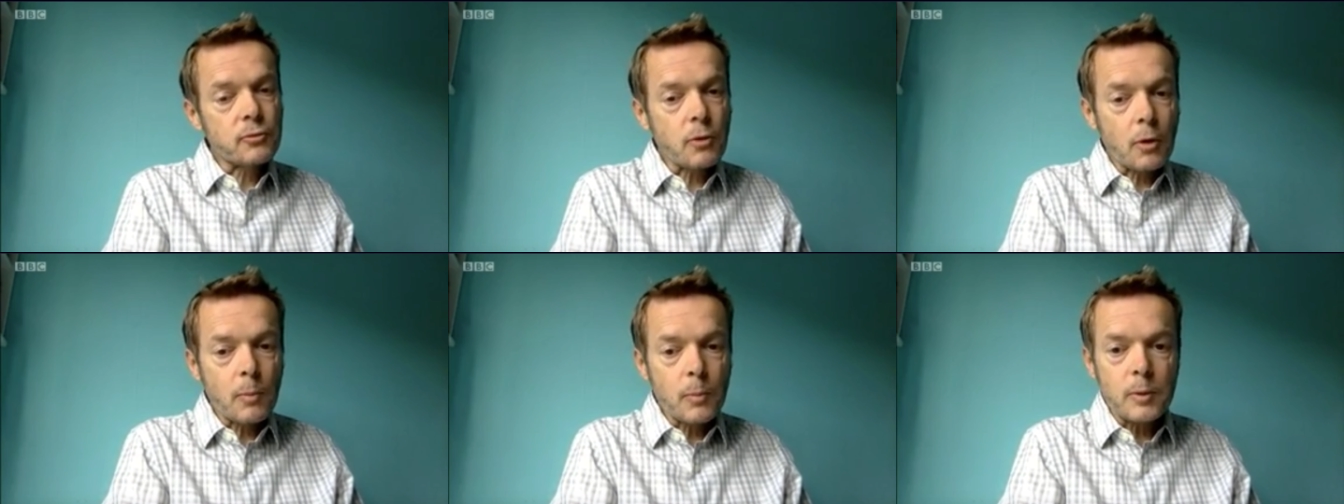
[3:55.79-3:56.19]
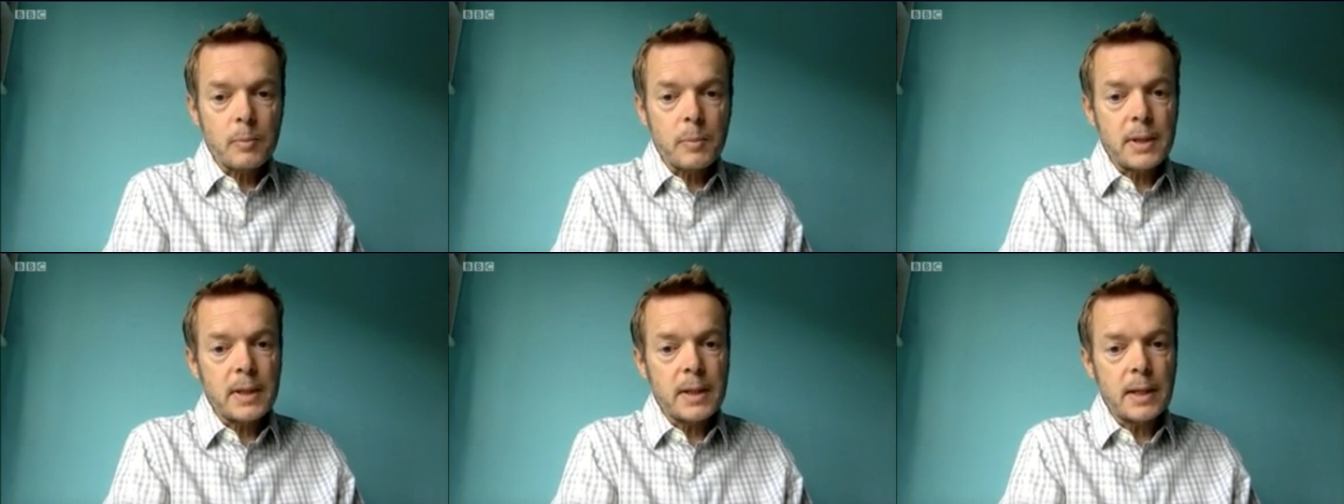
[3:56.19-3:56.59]

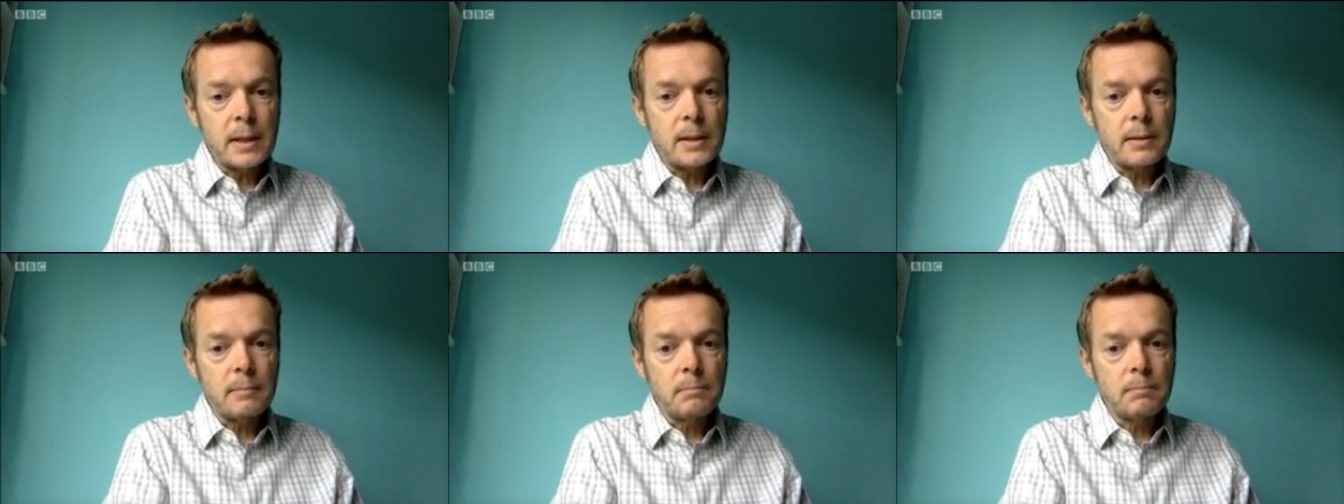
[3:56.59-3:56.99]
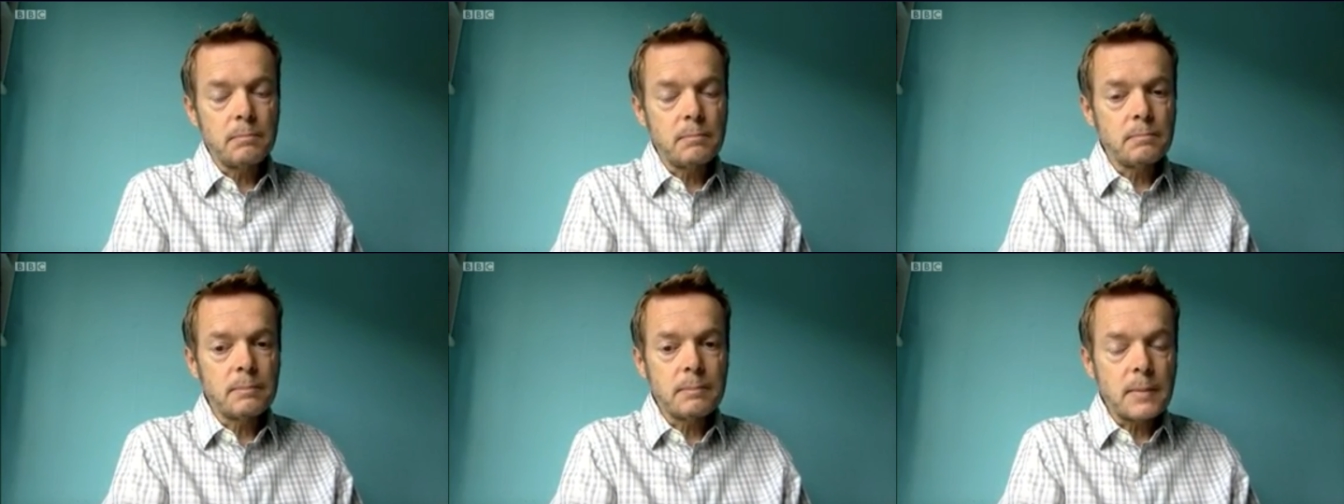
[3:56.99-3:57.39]
probably
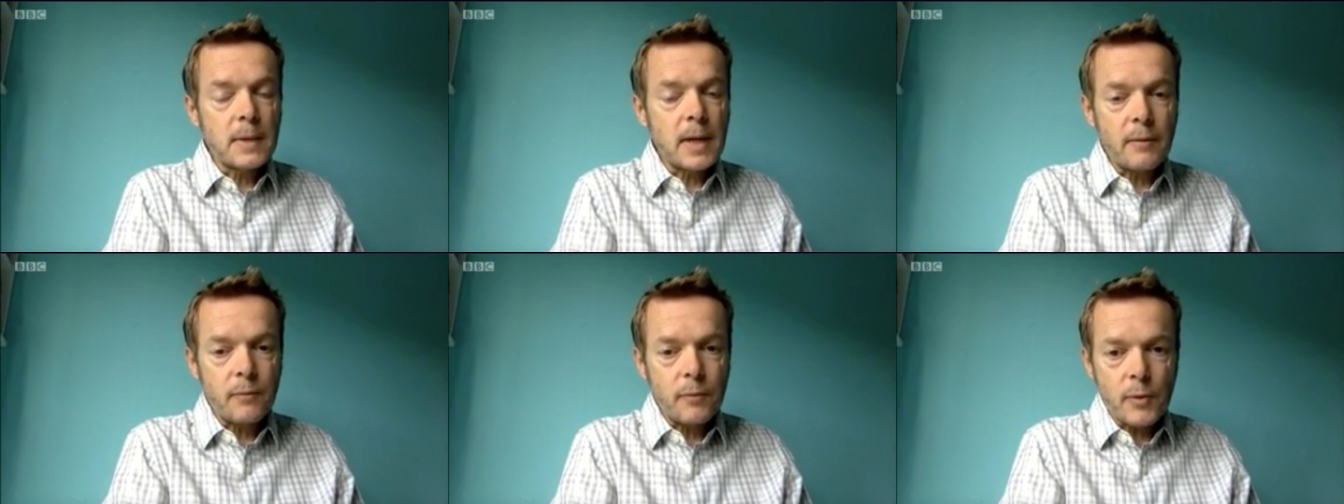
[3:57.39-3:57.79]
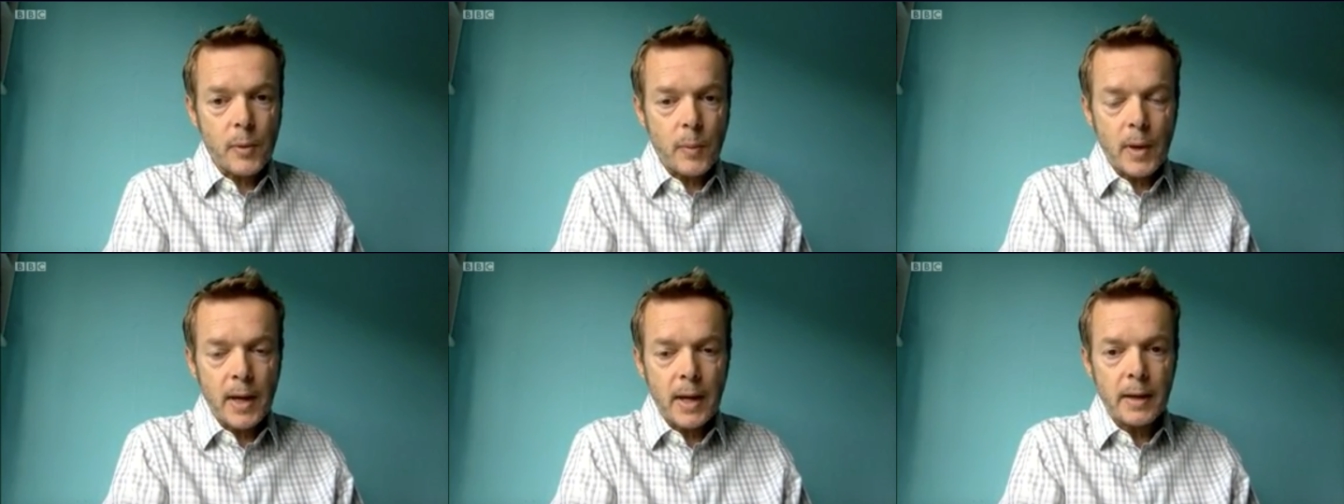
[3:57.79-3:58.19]

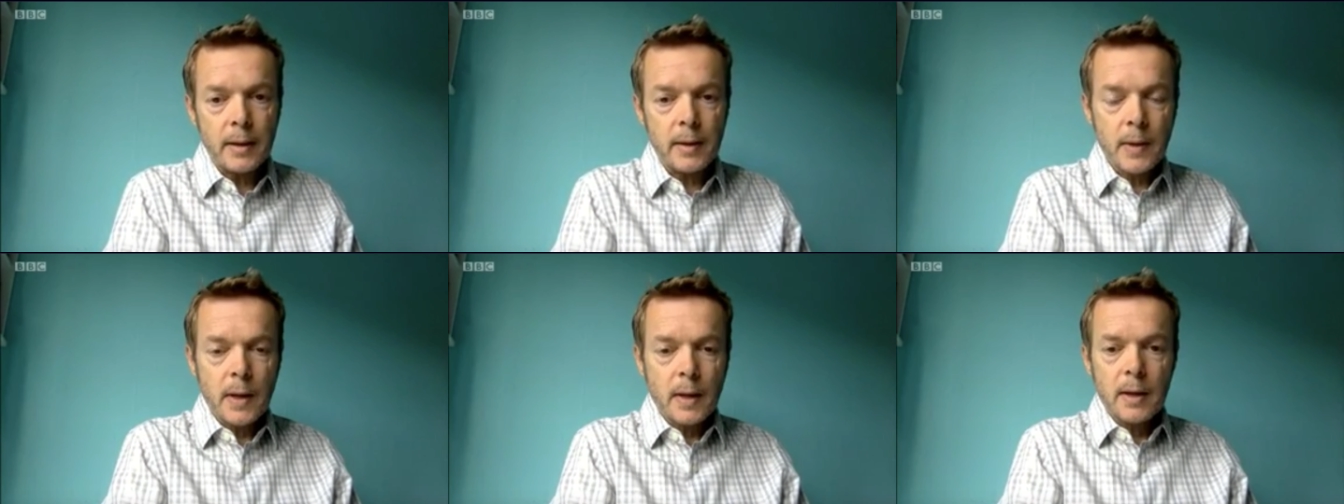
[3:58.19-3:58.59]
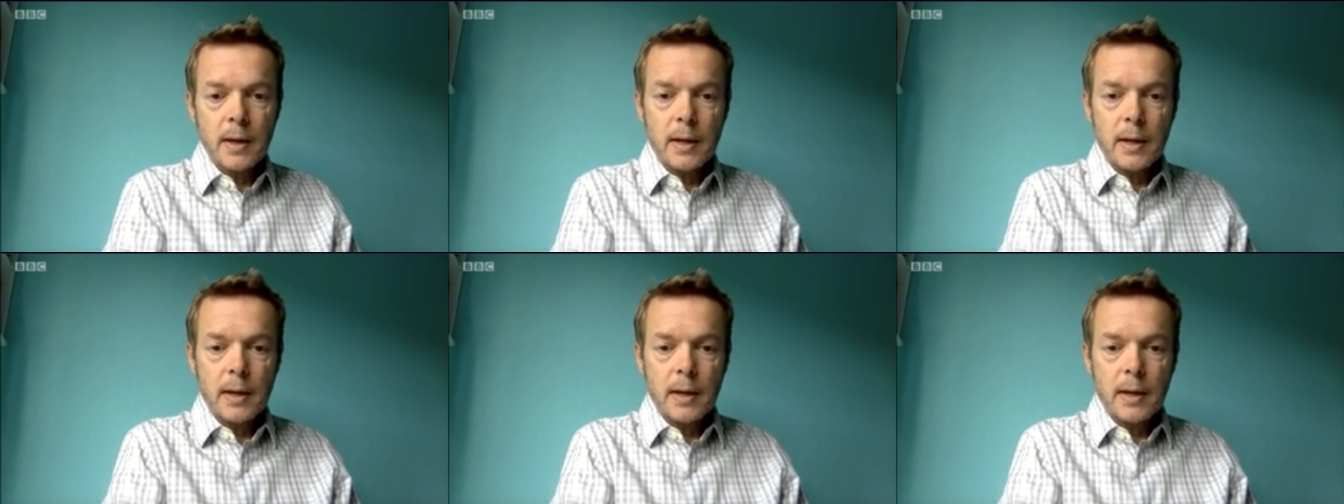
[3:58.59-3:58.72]
everywhere